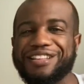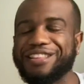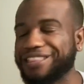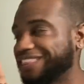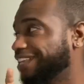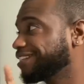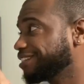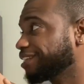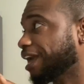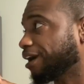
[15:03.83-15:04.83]

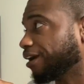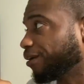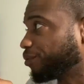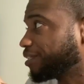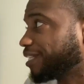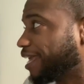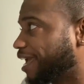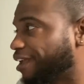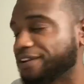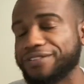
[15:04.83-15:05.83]
This, I would say,
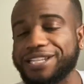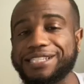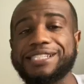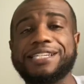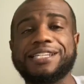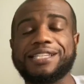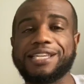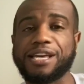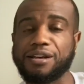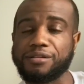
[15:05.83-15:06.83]
I don't even need to see
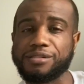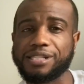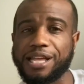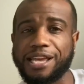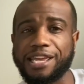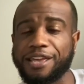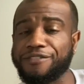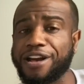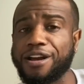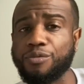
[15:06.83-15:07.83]
anything else. Like, if
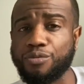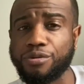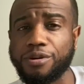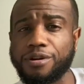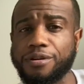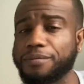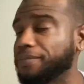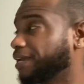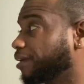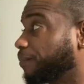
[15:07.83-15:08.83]
I wore
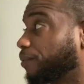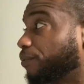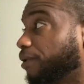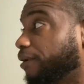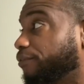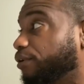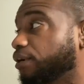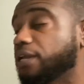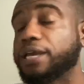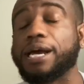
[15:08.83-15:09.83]
makeup or whatever,
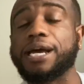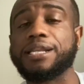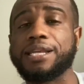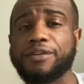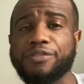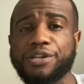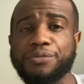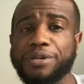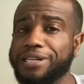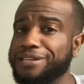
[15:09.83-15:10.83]
I definitely
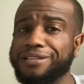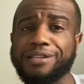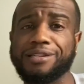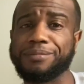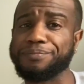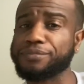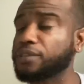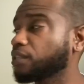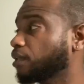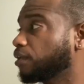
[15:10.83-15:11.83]
would,
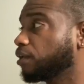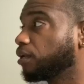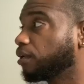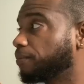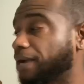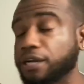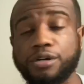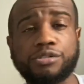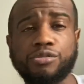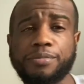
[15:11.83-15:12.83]
my
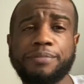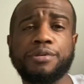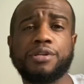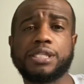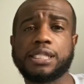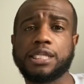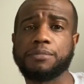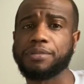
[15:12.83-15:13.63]
go-to would be Beauty Sleep.